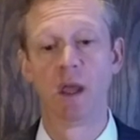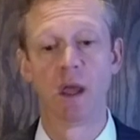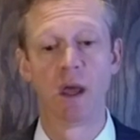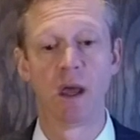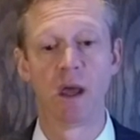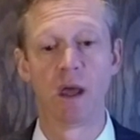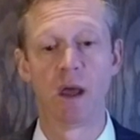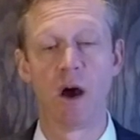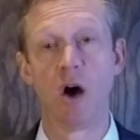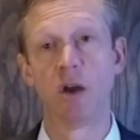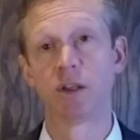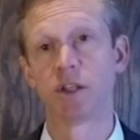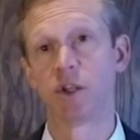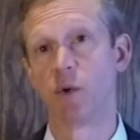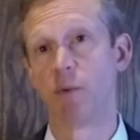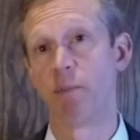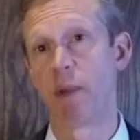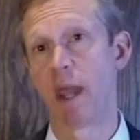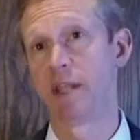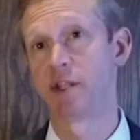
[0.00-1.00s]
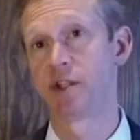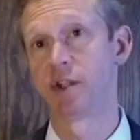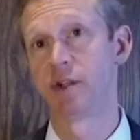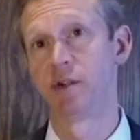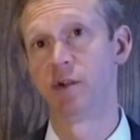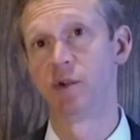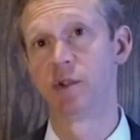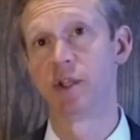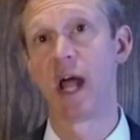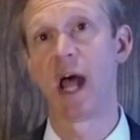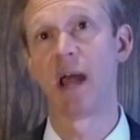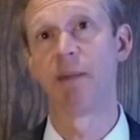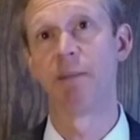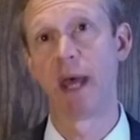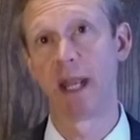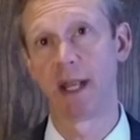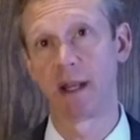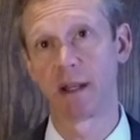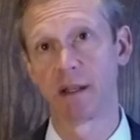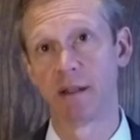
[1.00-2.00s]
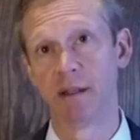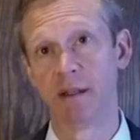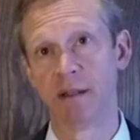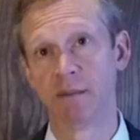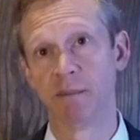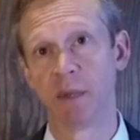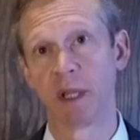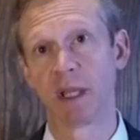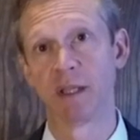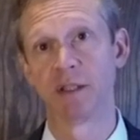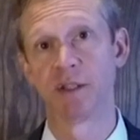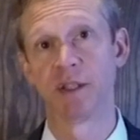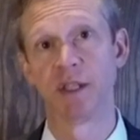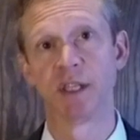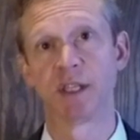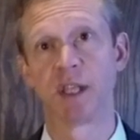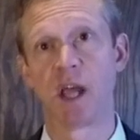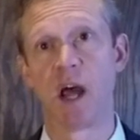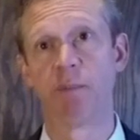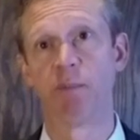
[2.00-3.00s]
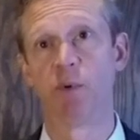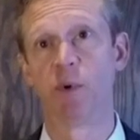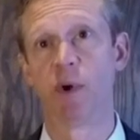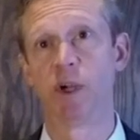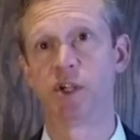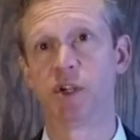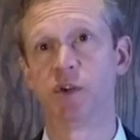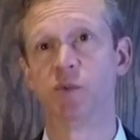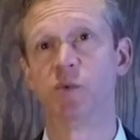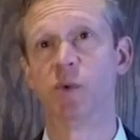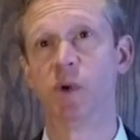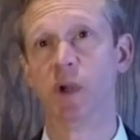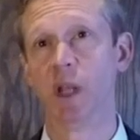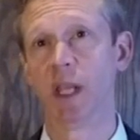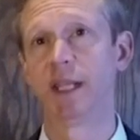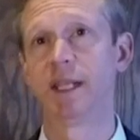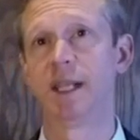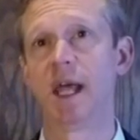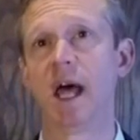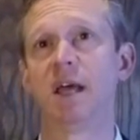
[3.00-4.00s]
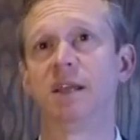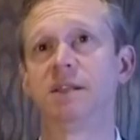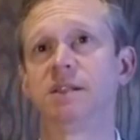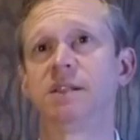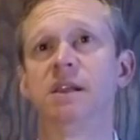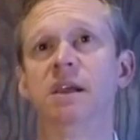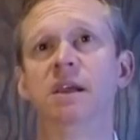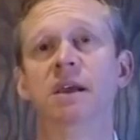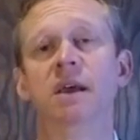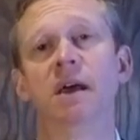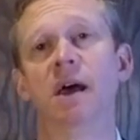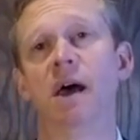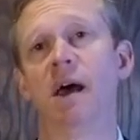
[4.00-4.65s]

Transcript: Also a patient who's diabetic, because this operation really does